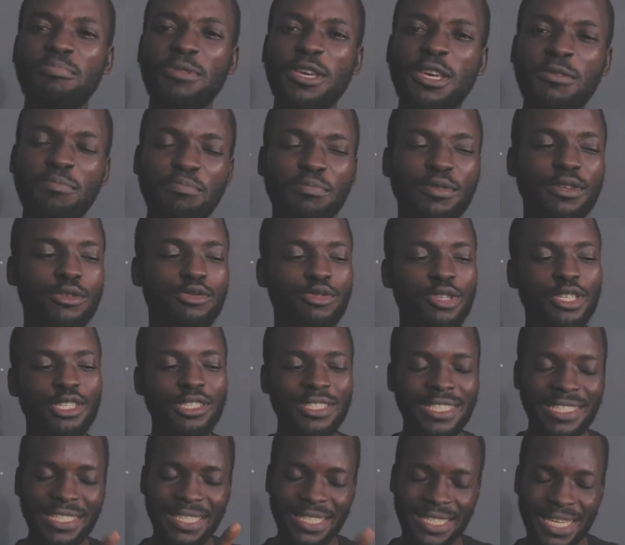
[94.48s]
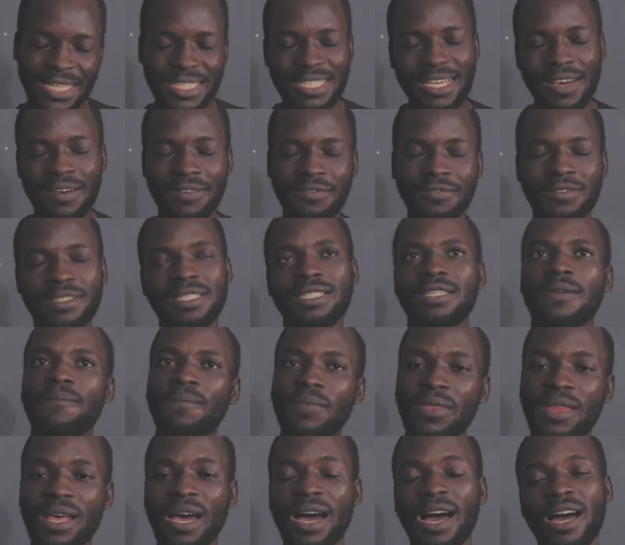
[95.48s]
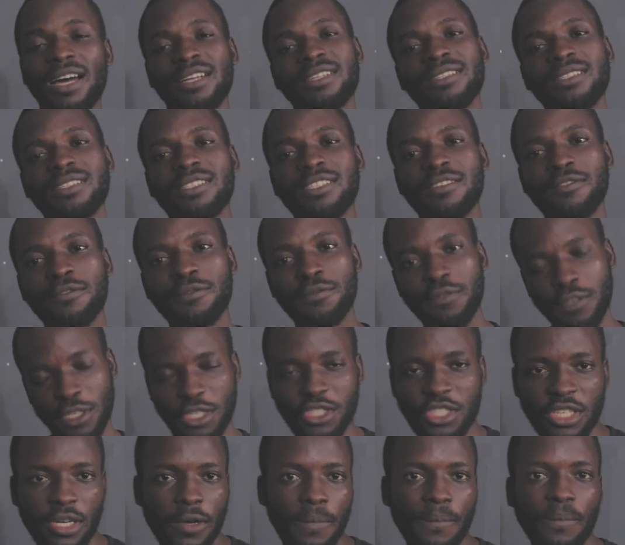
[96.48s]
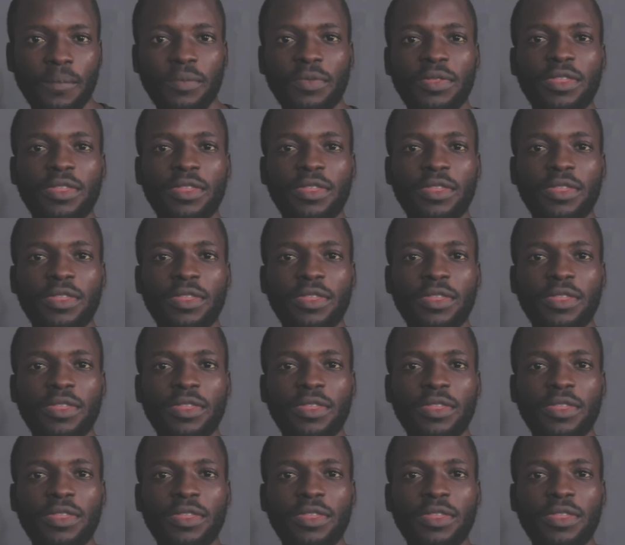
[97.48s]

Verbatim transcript: in between starter feed and finisher.